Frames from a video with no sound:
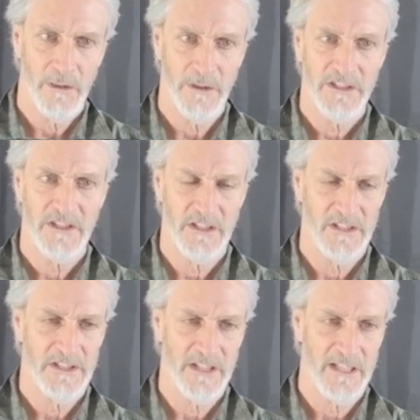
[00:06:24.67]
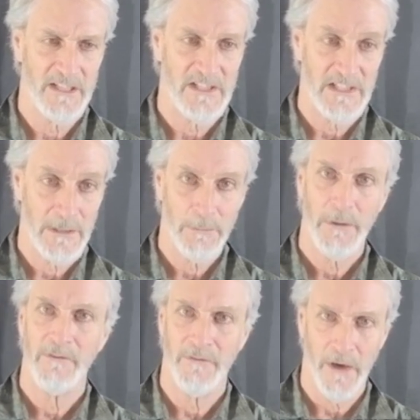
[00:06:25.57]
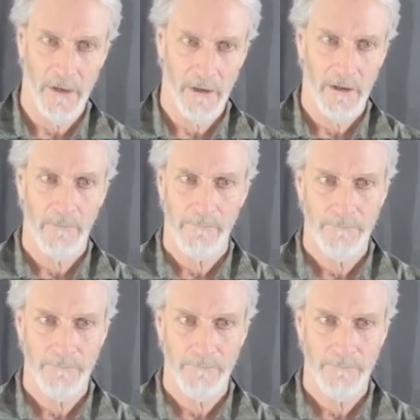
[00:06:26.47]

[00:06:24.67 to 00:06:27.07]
this is a zip file.